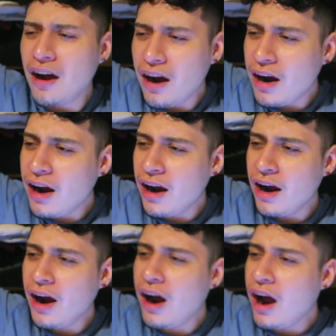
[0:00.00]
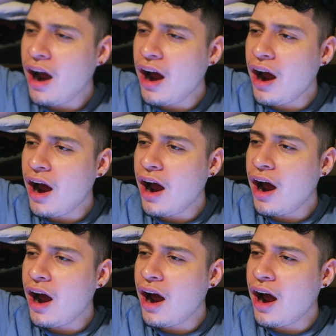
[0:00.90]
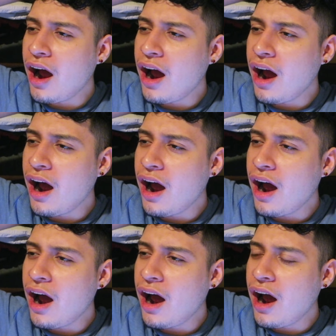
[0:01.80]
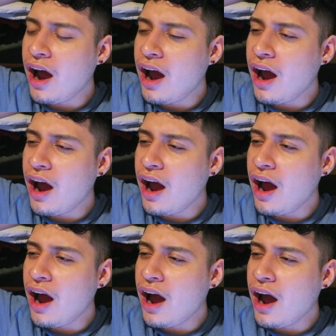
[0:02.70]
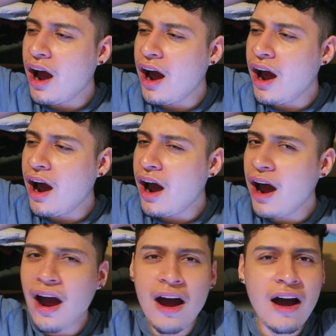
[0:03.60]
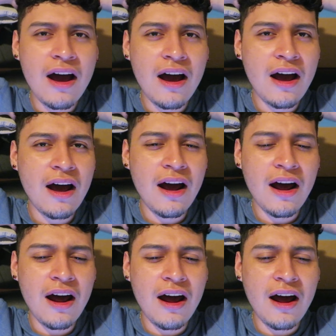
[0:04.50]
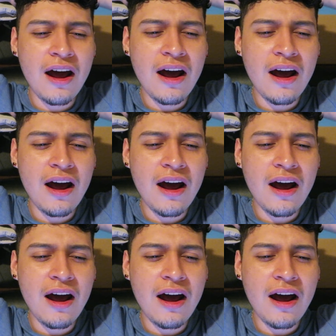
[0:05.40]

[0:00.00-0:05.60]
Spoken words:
(no one is talking)